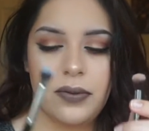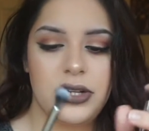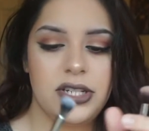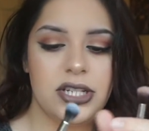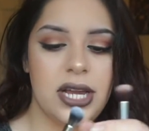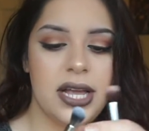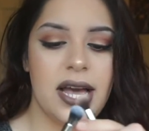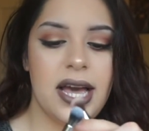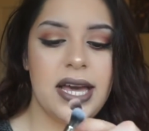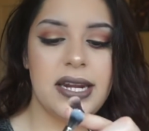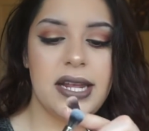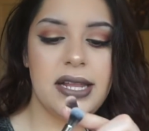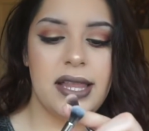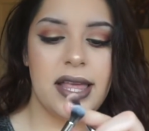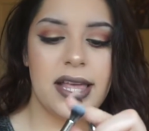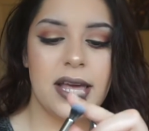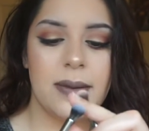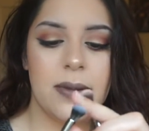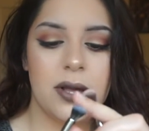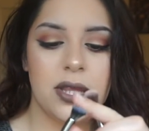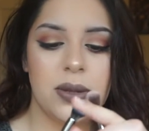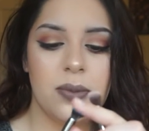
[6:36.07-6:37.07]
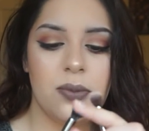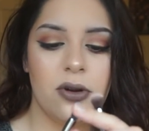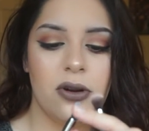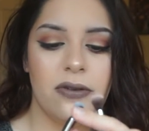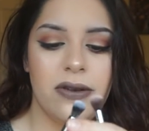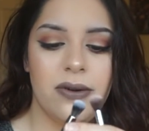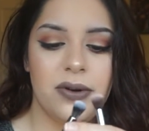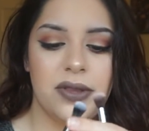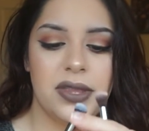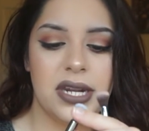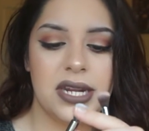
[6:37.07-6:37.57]
which I kind of like about the
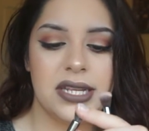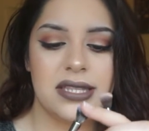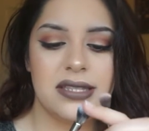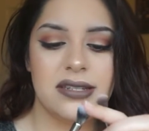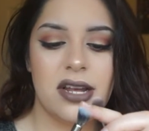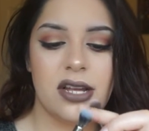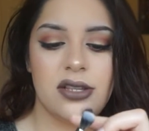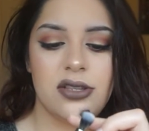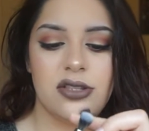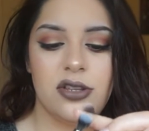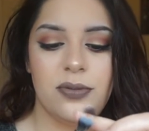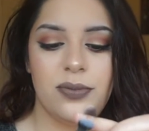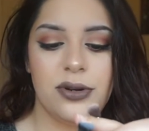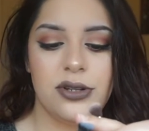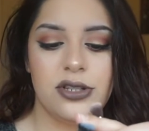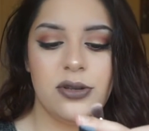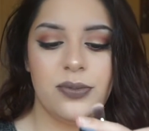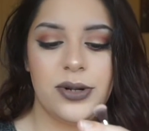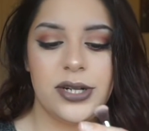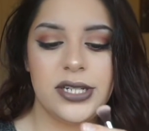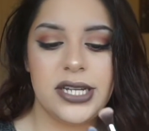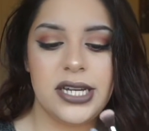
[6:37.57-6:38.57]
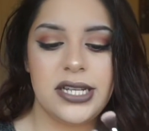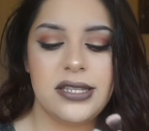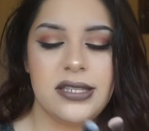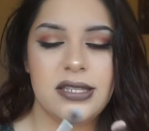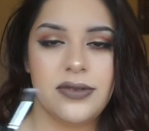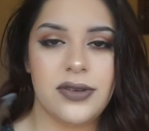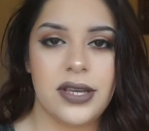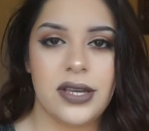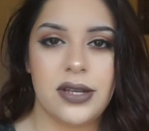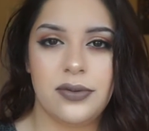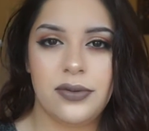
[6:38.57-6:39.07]
Morphe one, that it's not super dense,
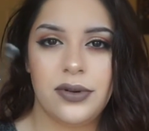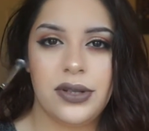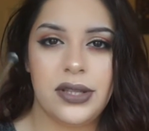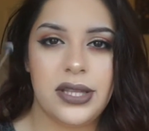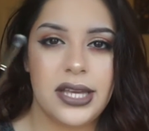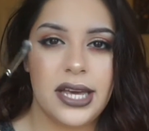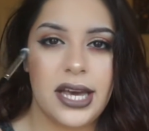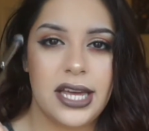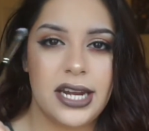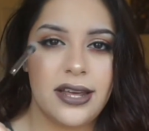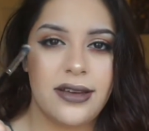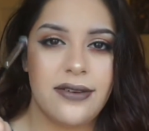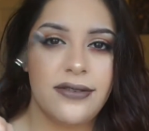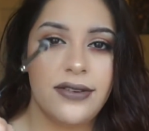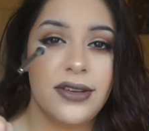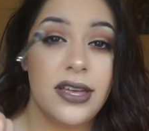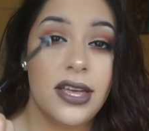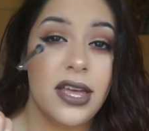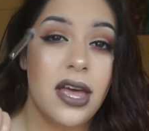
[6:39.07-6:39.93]
so it can really kind of